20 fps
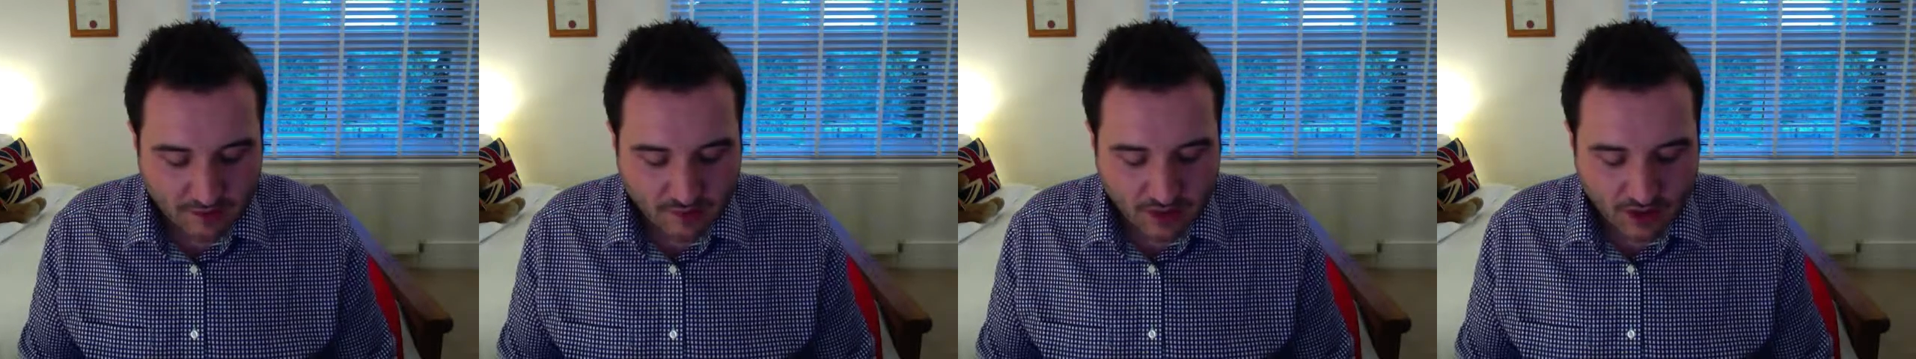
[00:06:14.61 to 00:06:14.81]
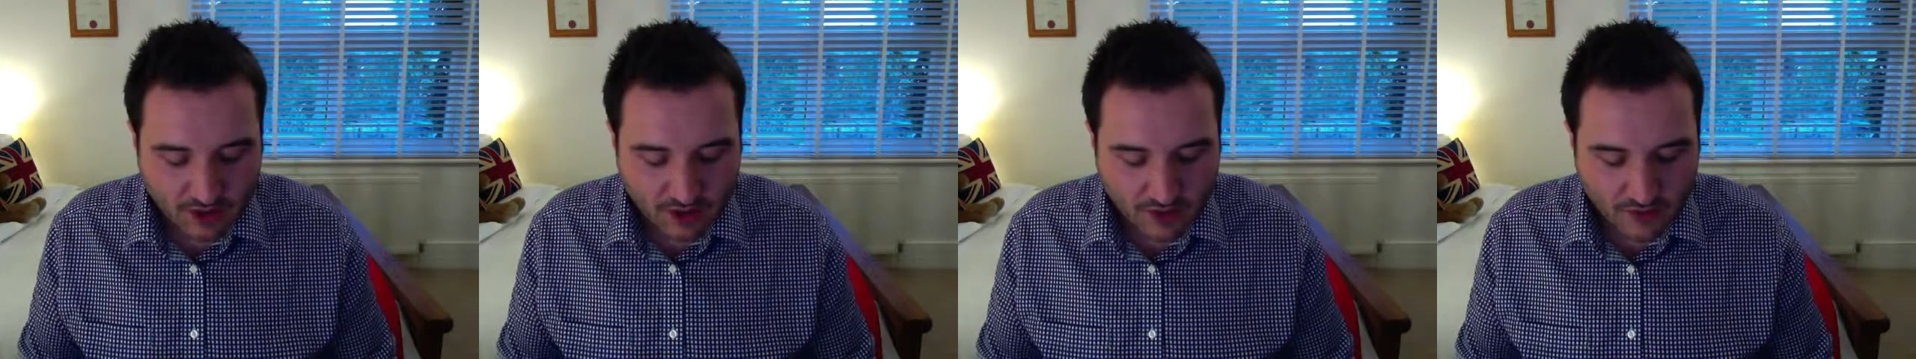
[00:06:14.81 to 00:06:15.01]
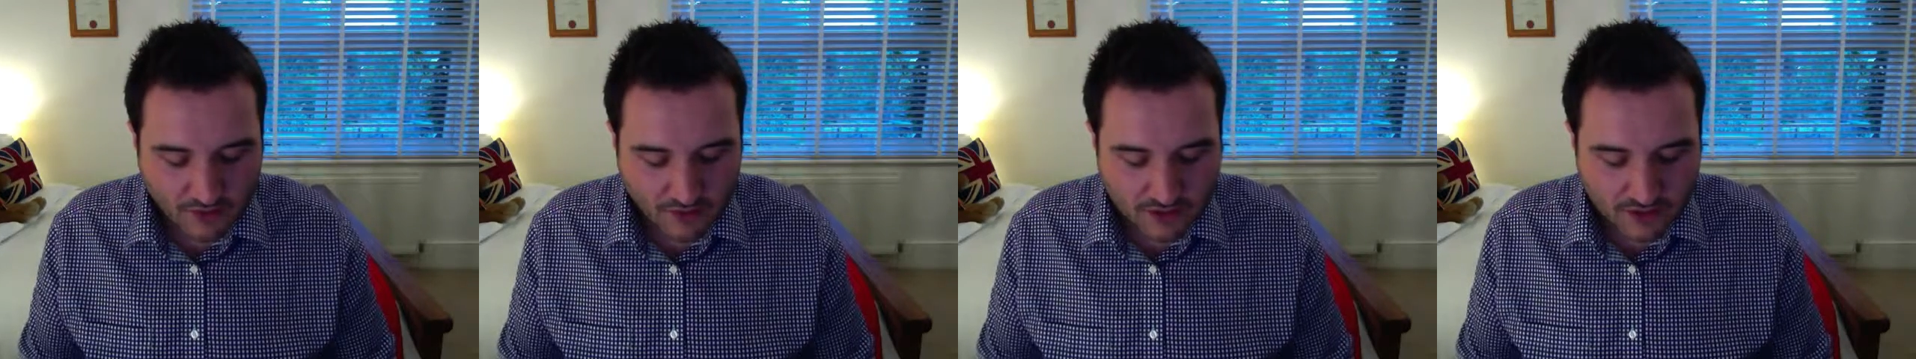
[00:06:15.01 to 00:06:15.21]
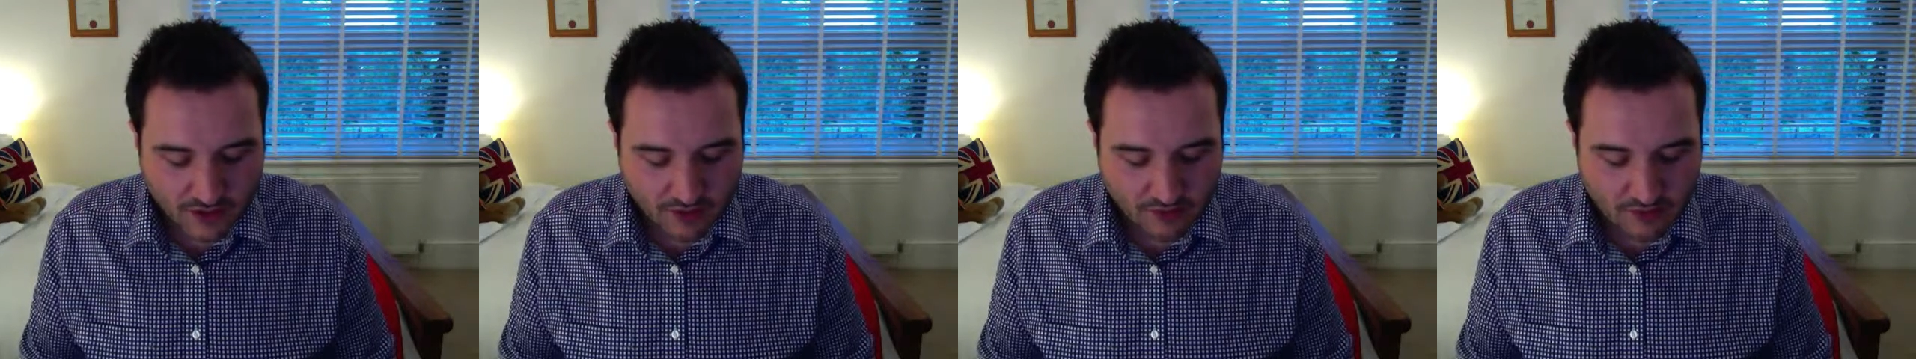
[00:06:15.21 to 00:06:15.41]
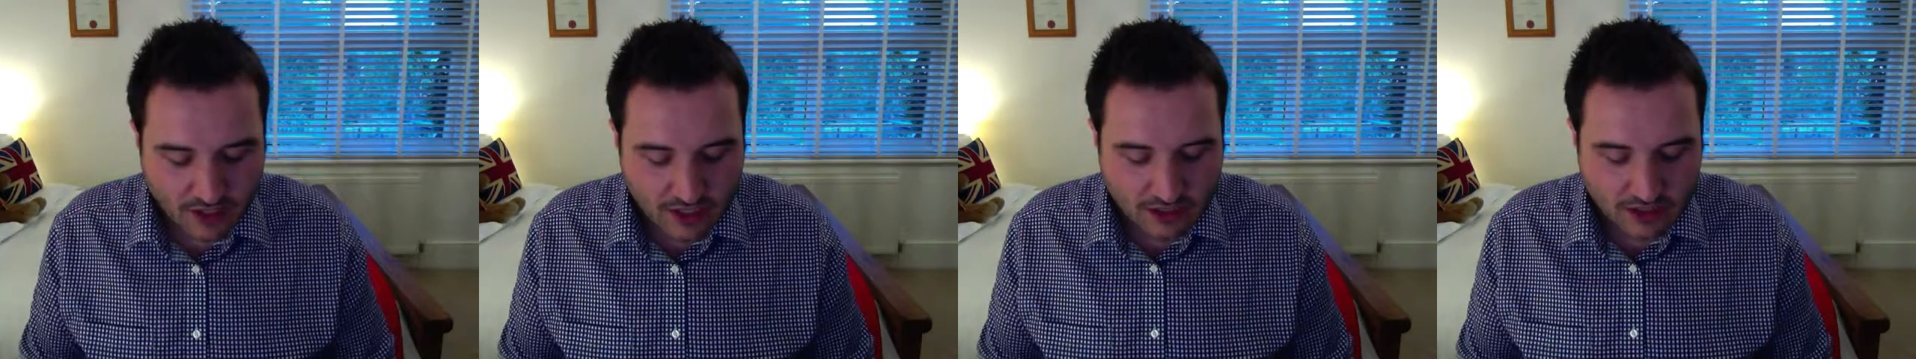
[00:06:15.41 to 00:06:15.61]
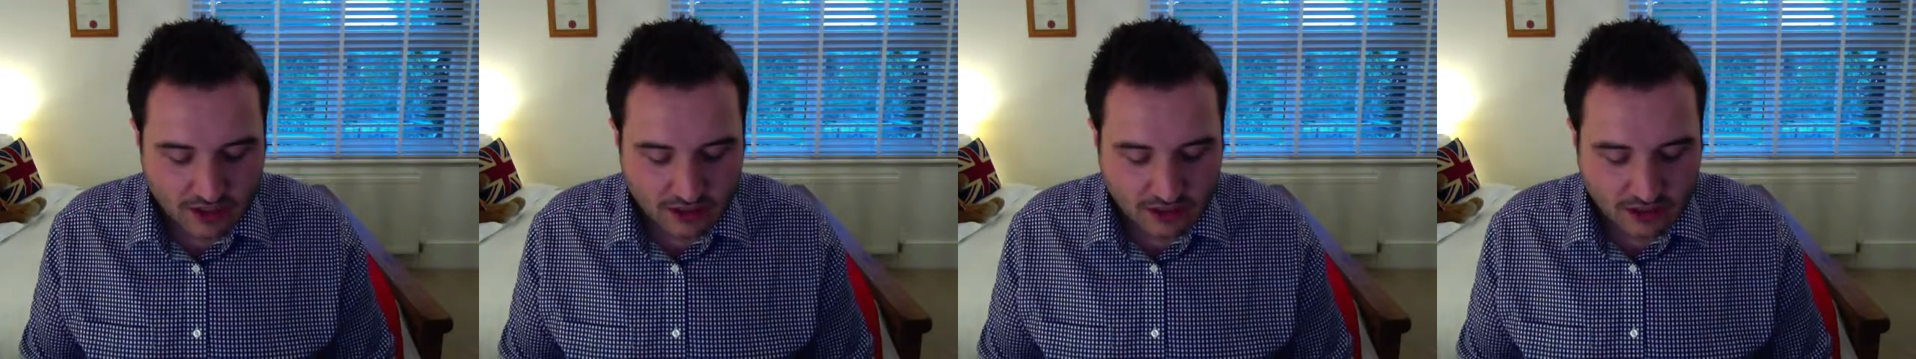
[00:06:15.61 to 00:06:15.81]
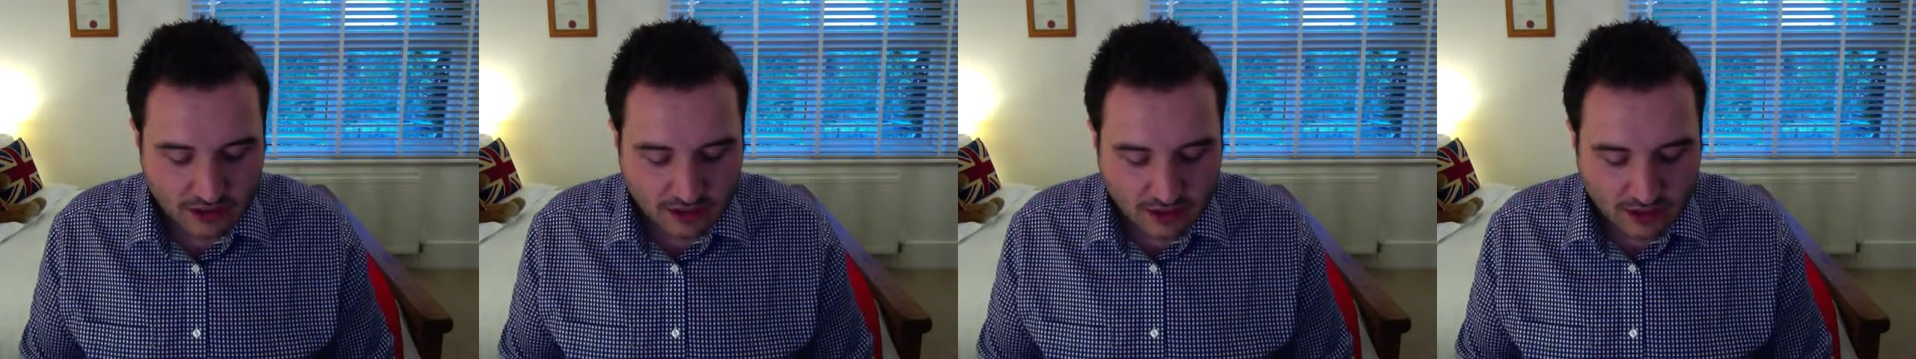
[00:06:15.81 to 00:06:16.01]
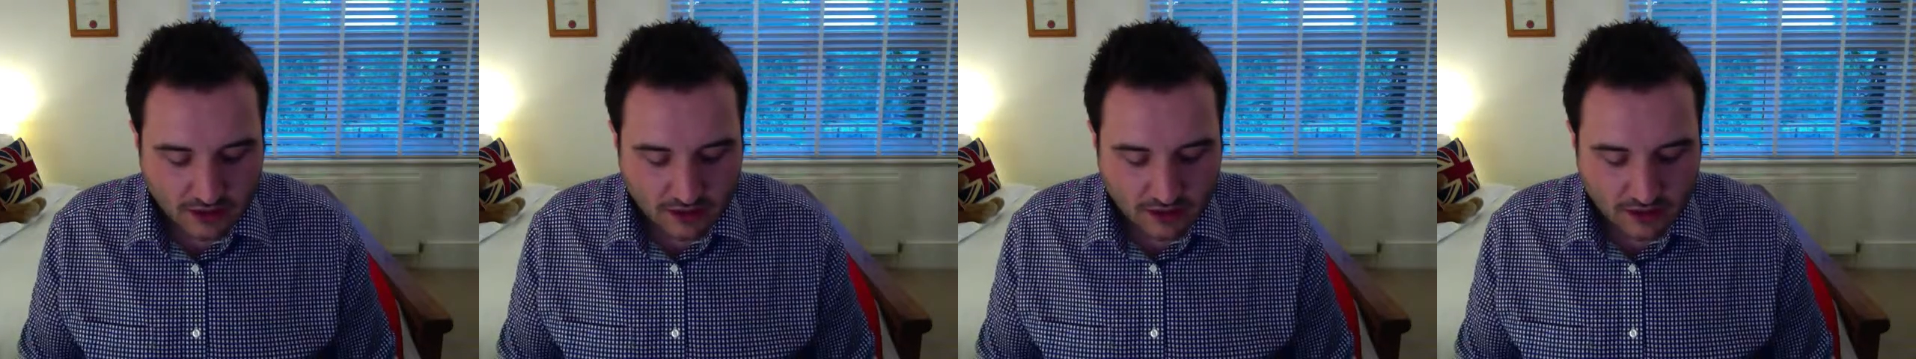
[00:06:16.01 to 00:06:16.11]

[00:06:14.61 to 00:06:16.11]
Brighton Hove City Region,